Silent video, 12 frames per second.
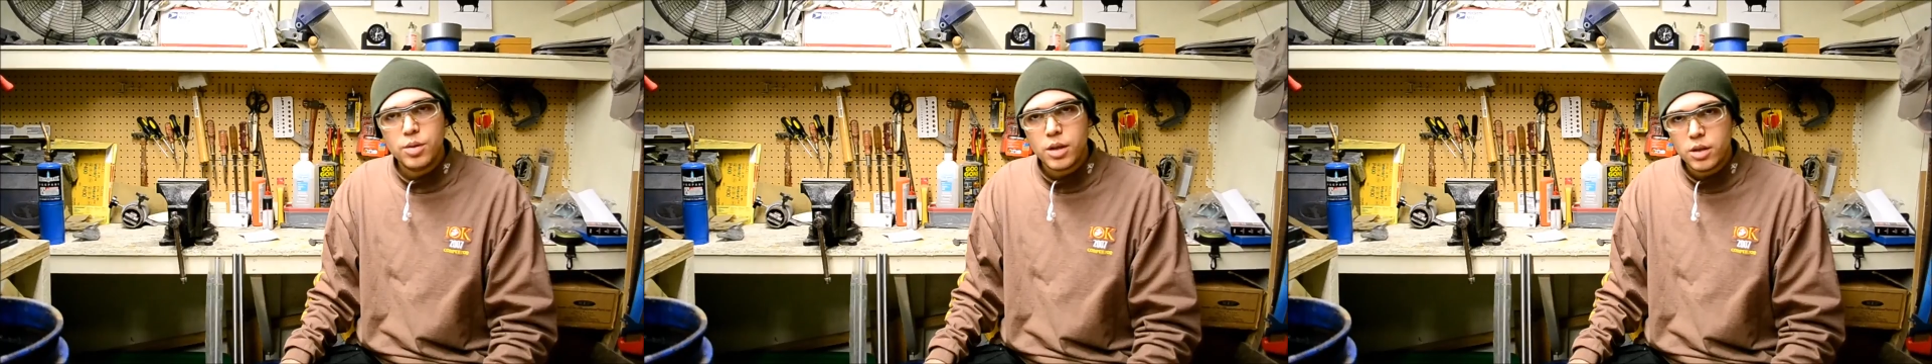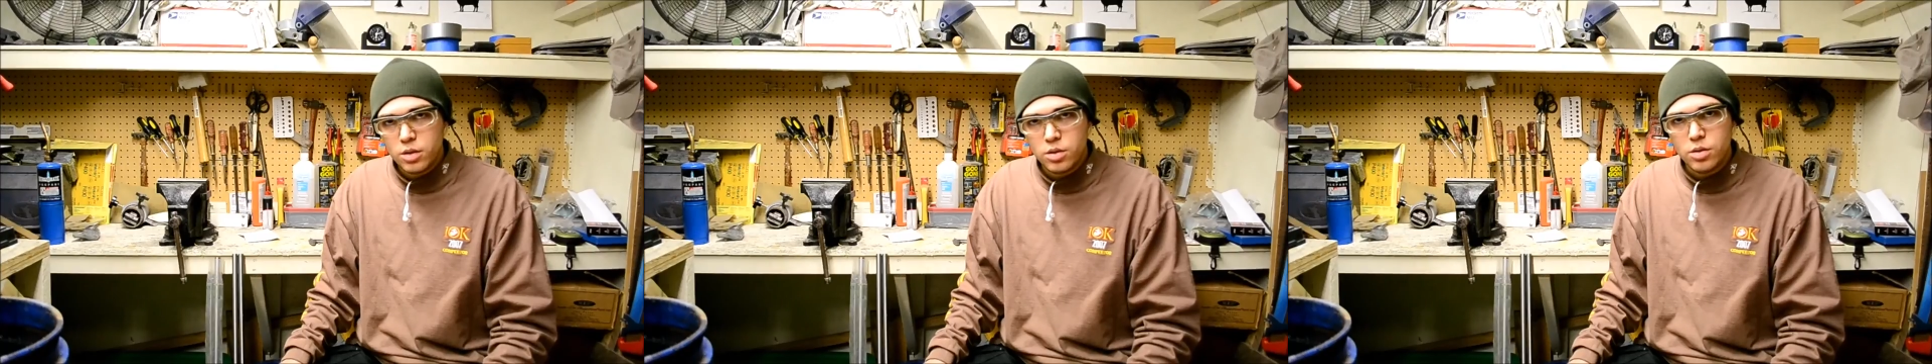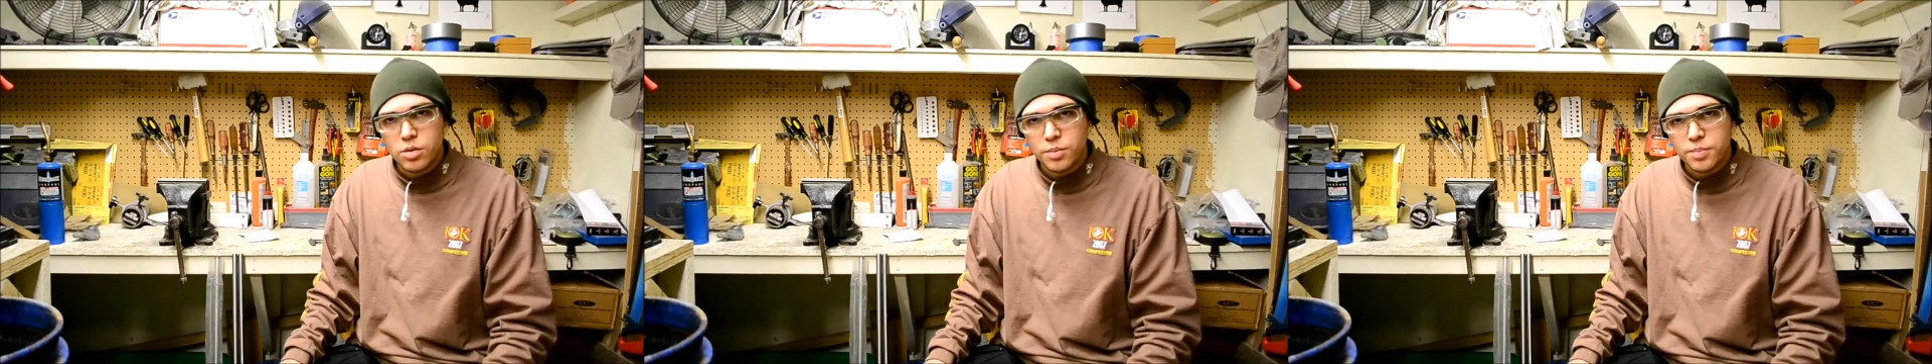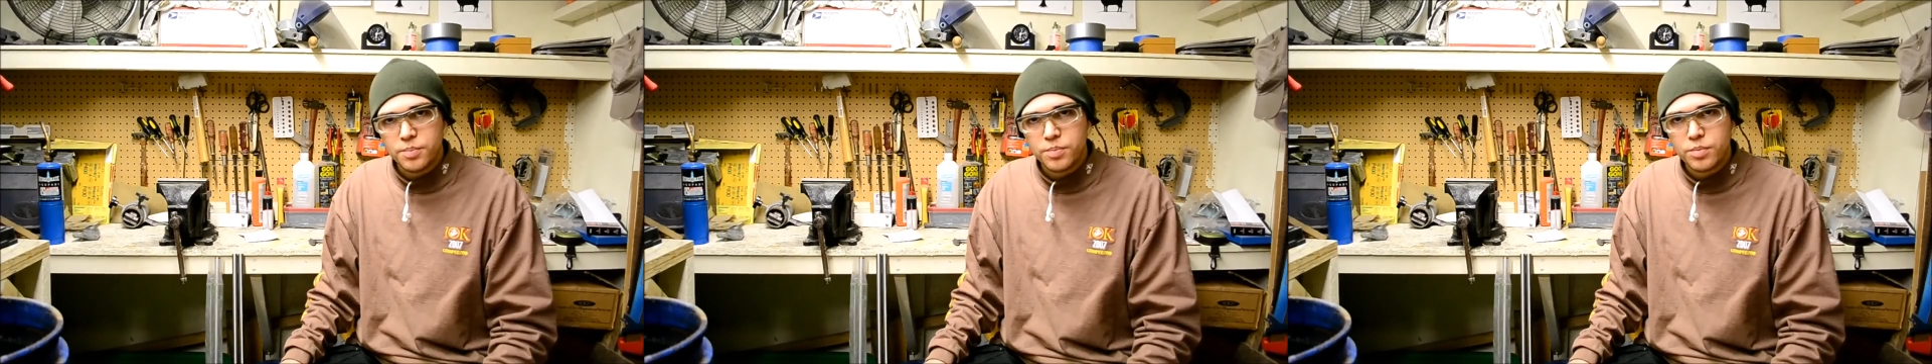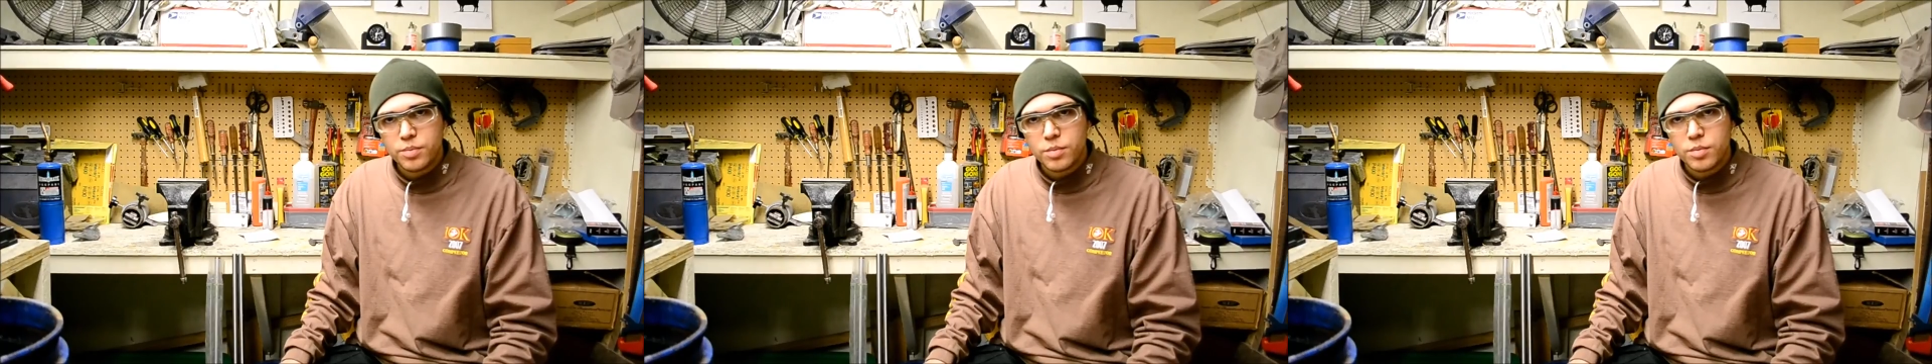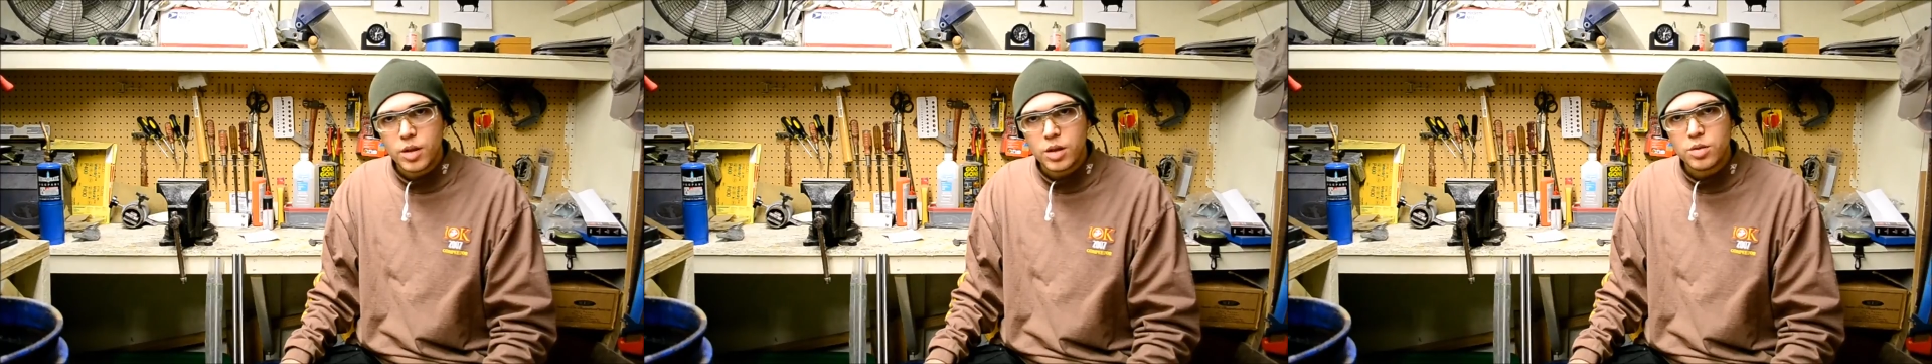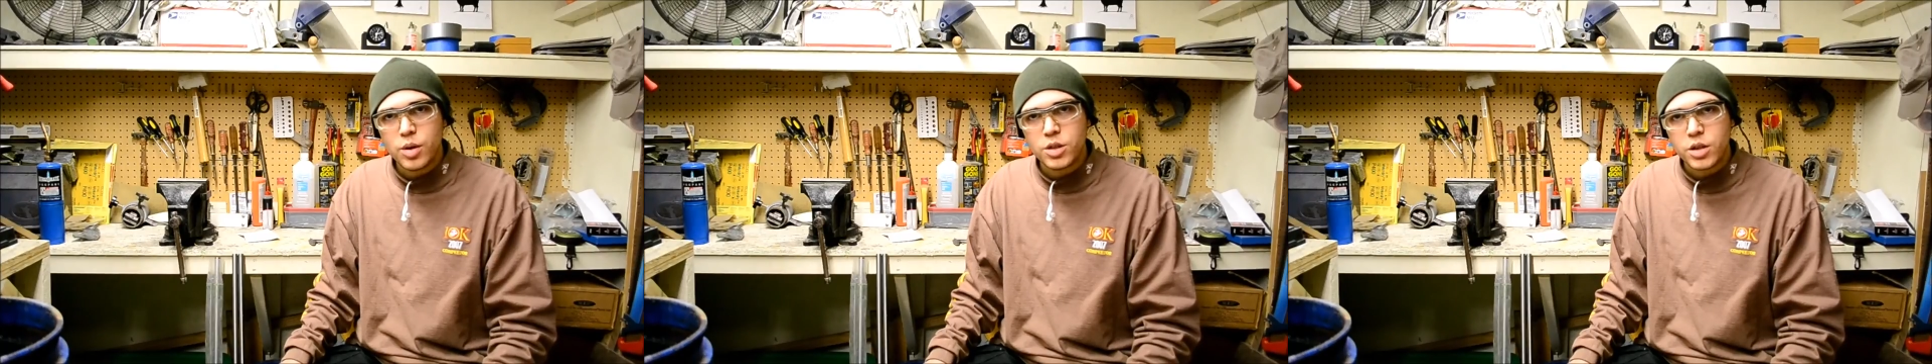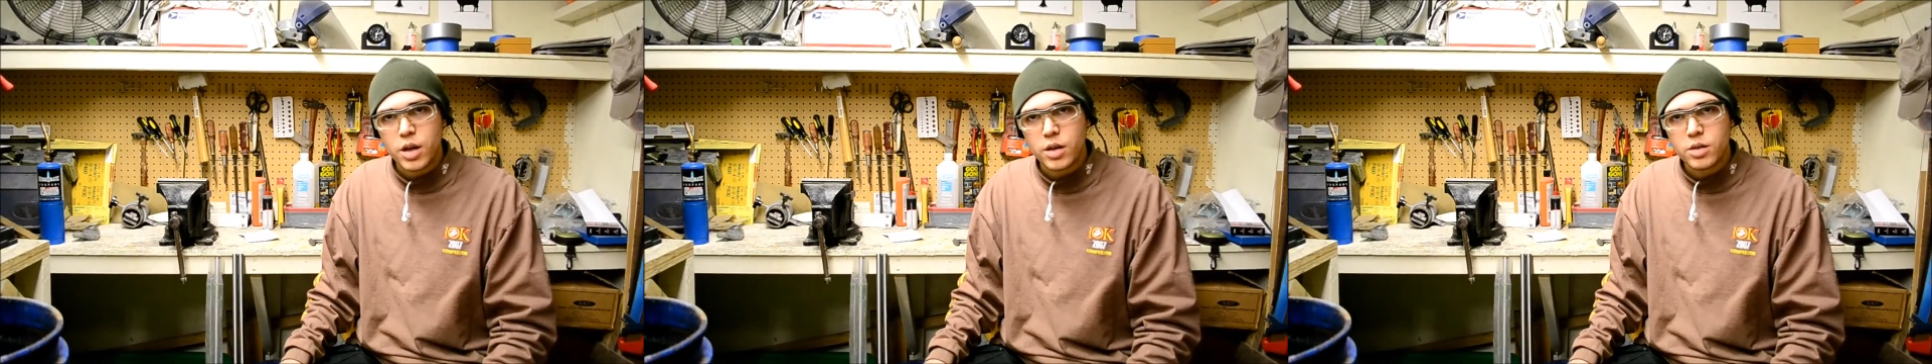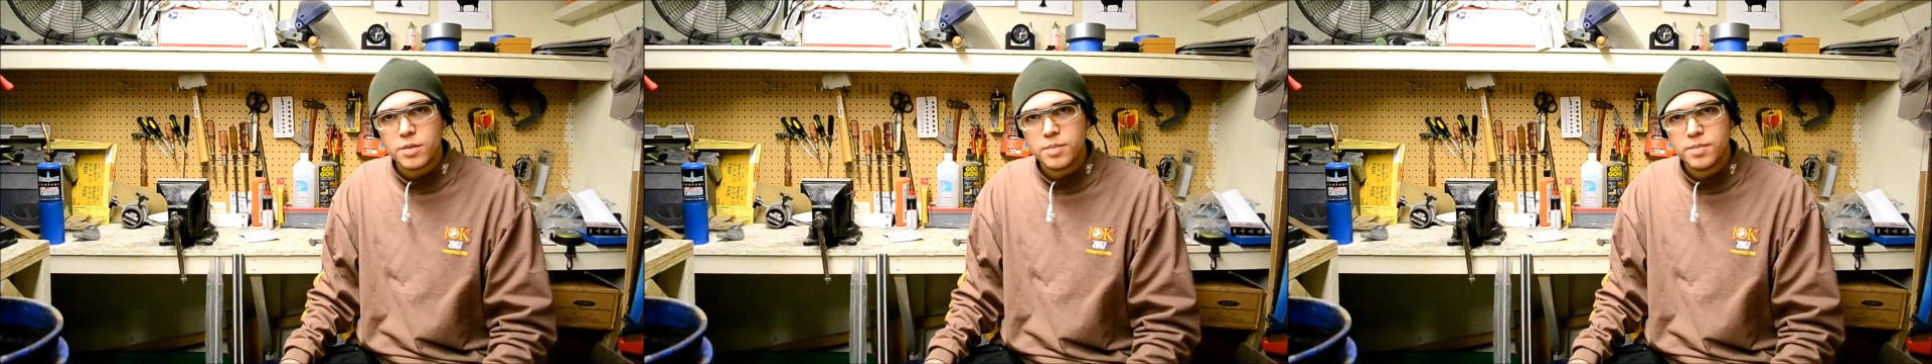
again soon. Thanks for watching, guys.